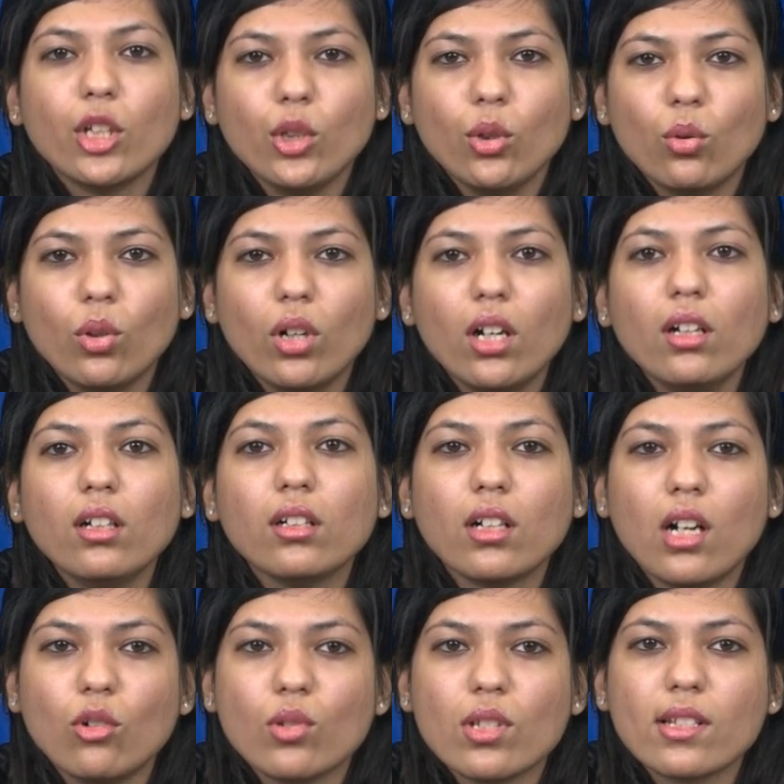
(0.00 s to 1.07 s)
yoga,
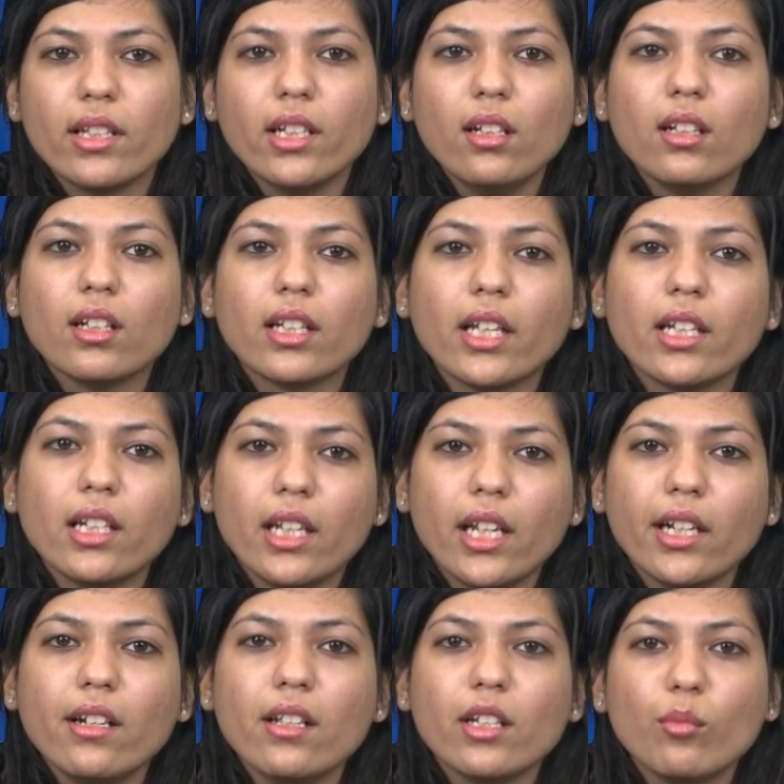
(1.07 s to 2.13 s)
counseling can
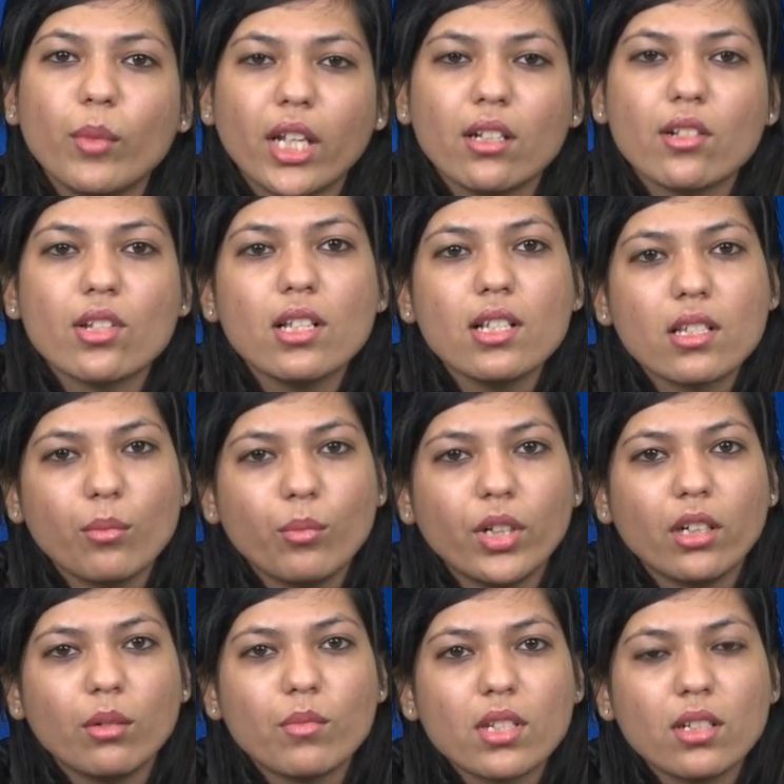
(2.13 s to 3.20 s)
aid in managing
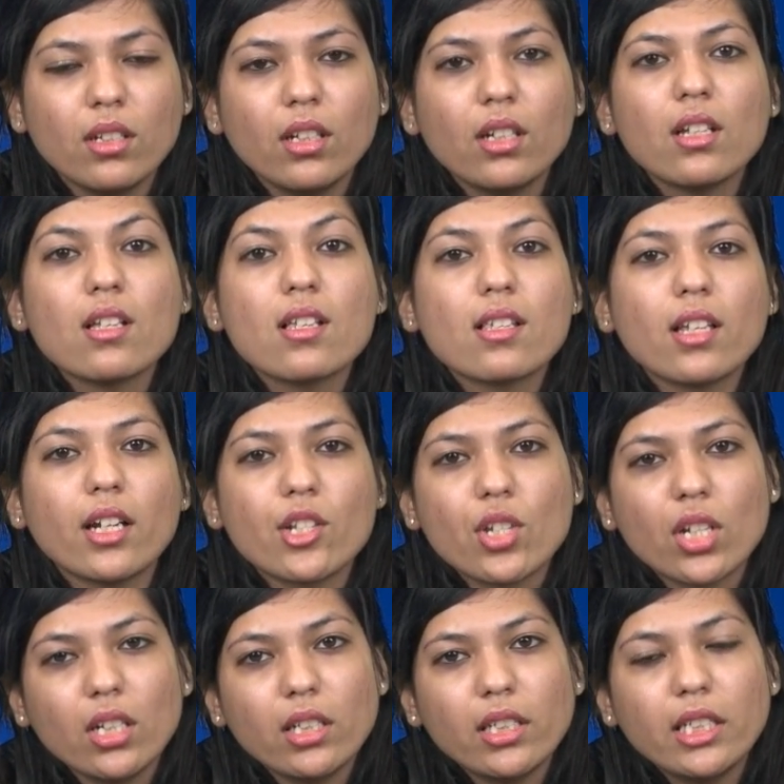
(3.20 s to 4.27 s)
symptoms.
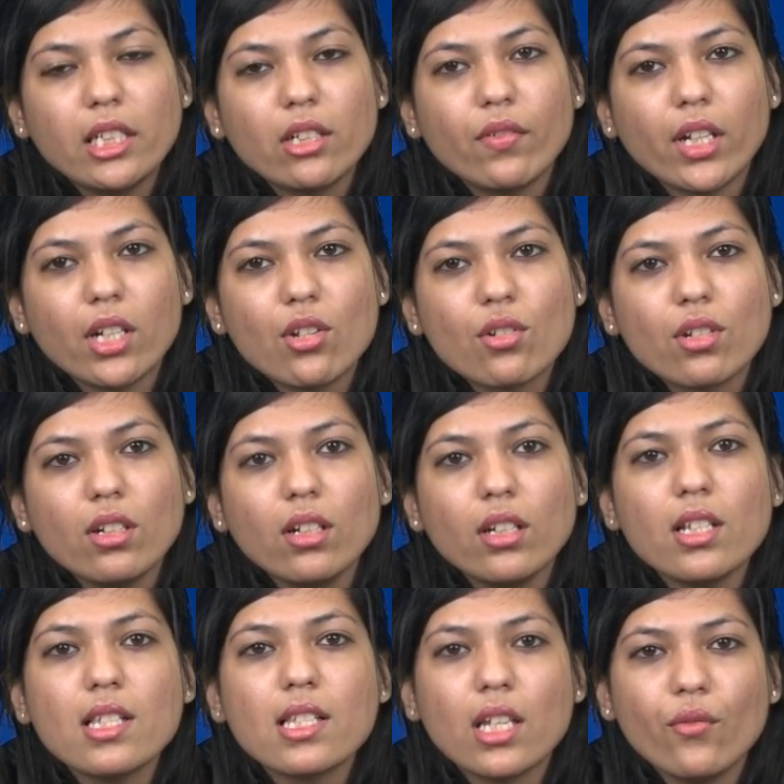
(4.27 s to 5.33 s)
Surgical intervention:
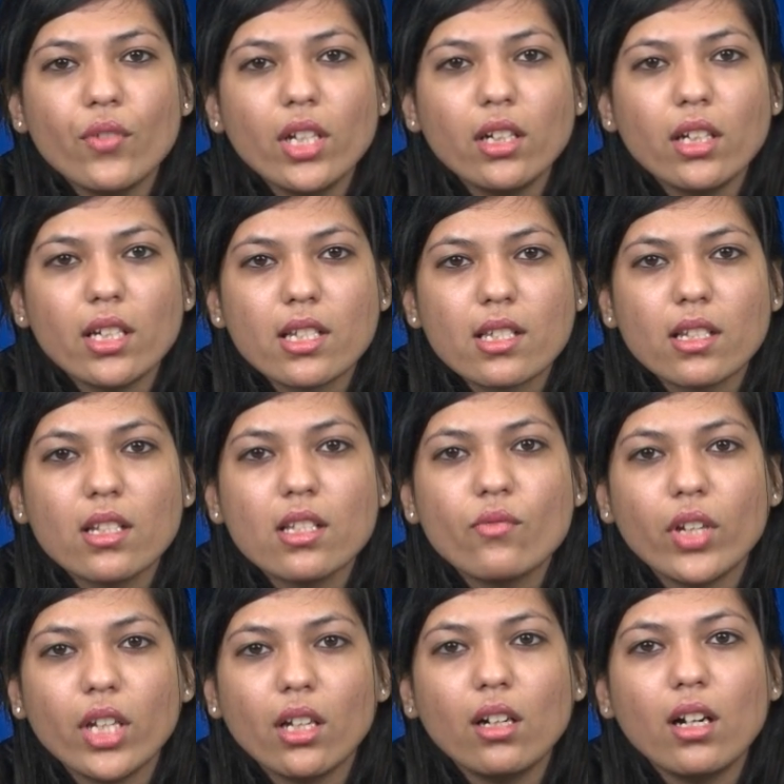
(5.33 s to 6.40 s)
in severe cases
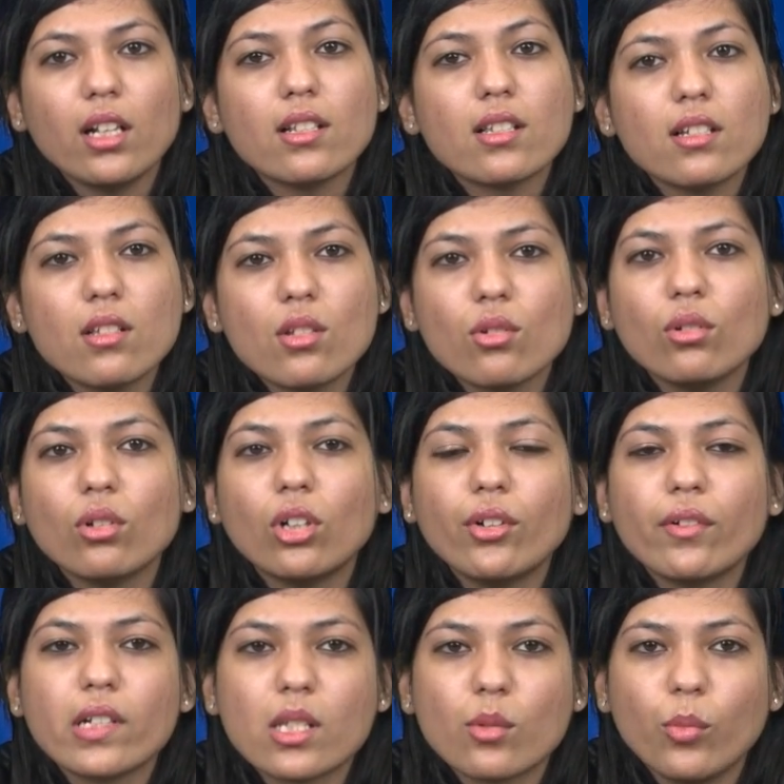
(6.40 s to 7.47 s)
where ulcers do not
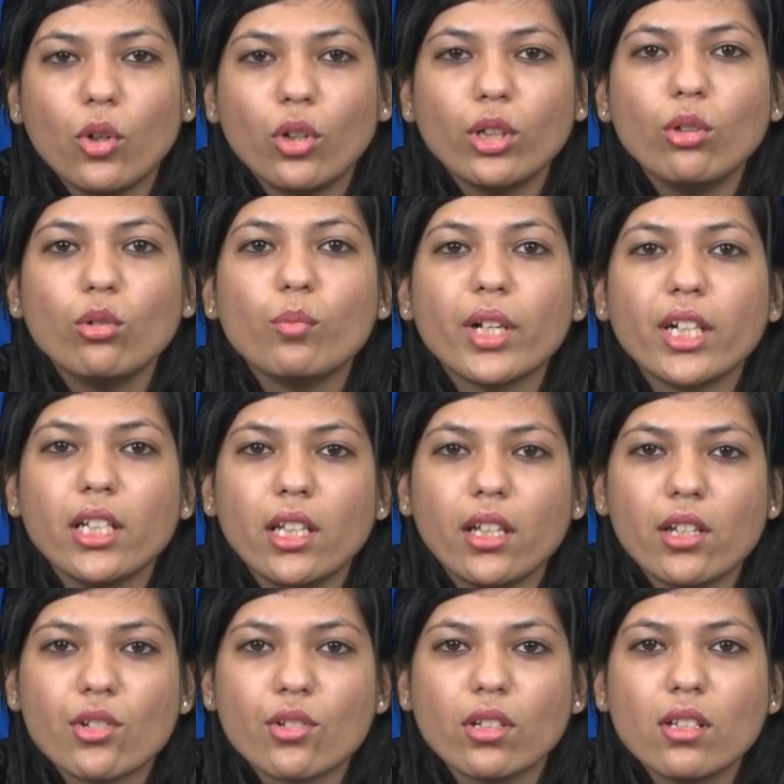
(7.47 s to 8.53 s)
respond to
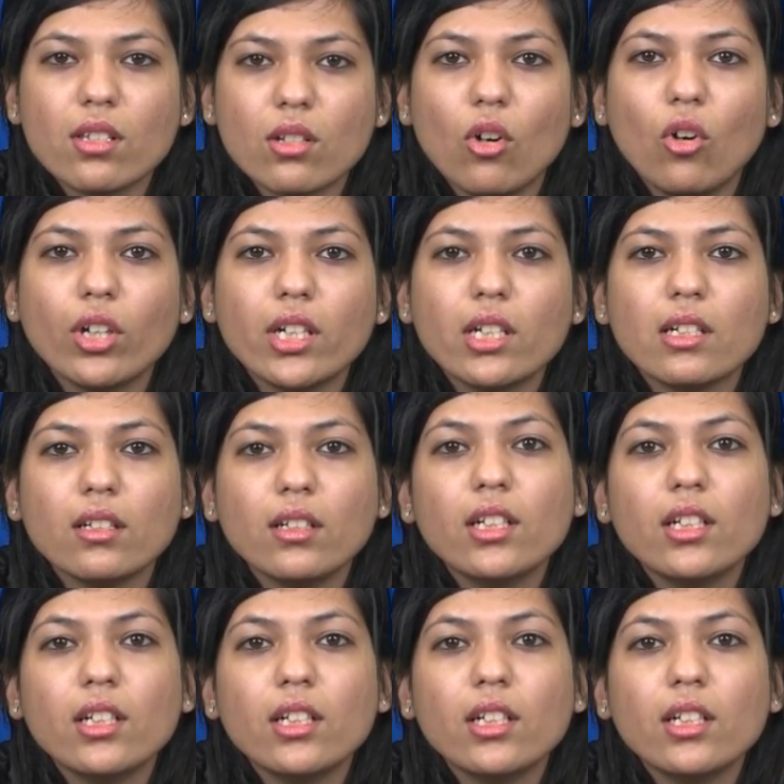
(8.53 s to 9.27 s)
medications or in